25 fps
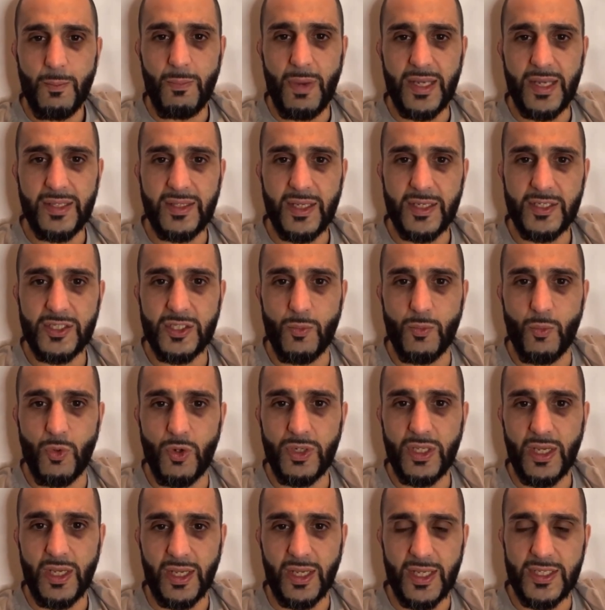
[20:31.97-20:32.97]

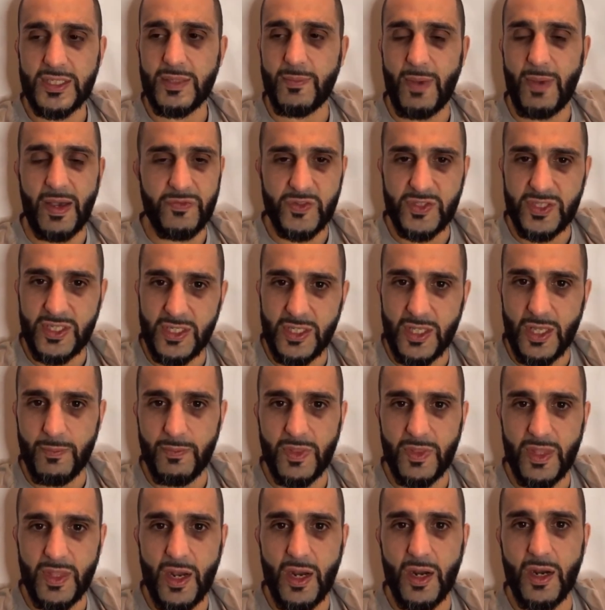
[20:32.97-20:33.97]
testimony against them. I've seen
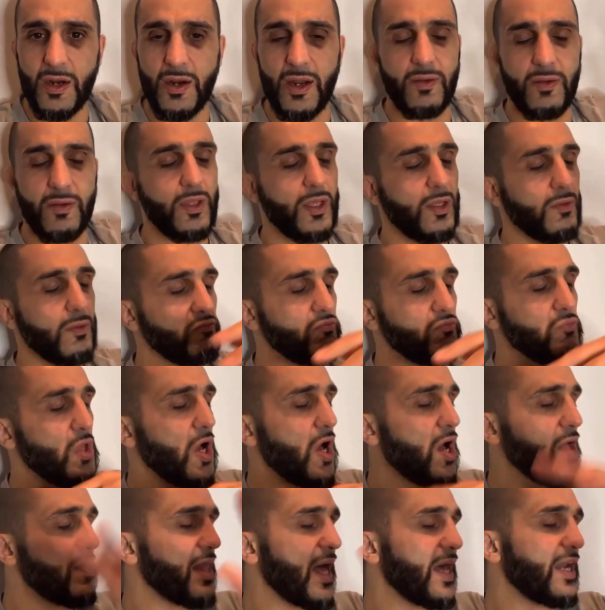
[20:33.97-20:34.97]
them there.
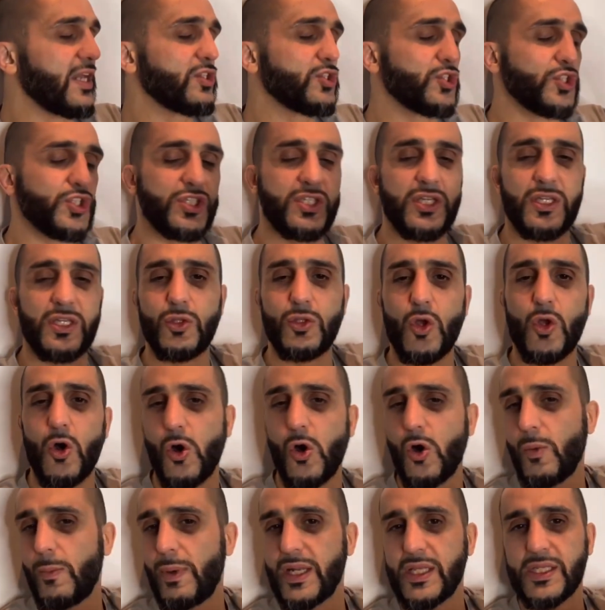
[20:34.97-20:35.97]
No, not interested.
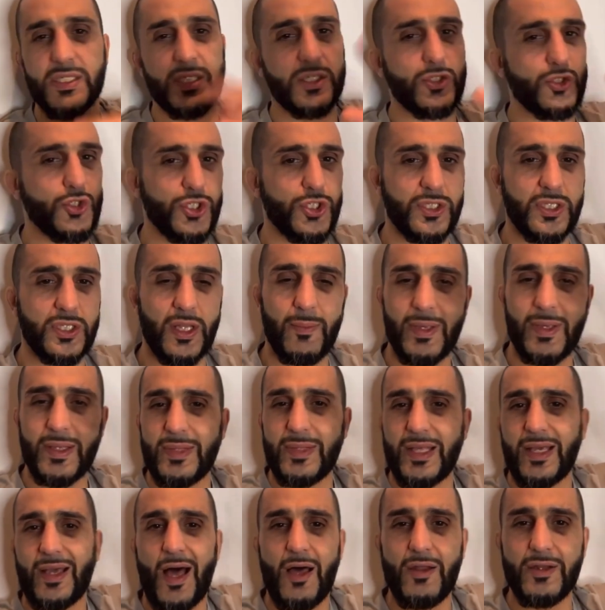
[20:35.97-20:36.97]
Nobody's interested. I'm
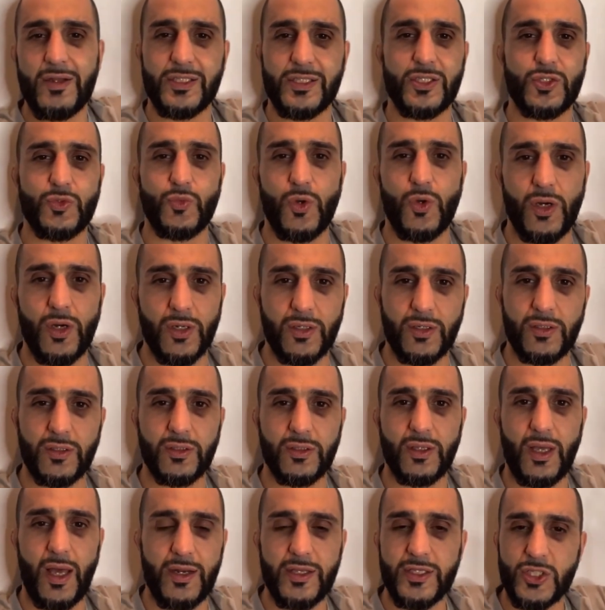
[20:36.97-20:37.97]
like, how does this work?
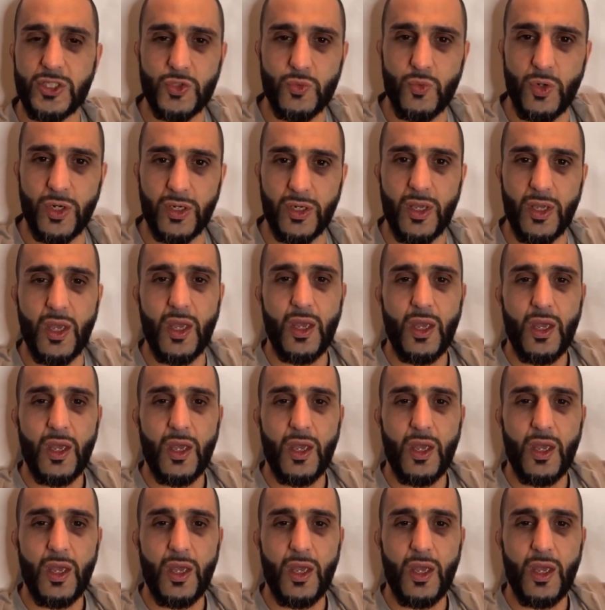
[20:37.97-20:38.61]
How does this work?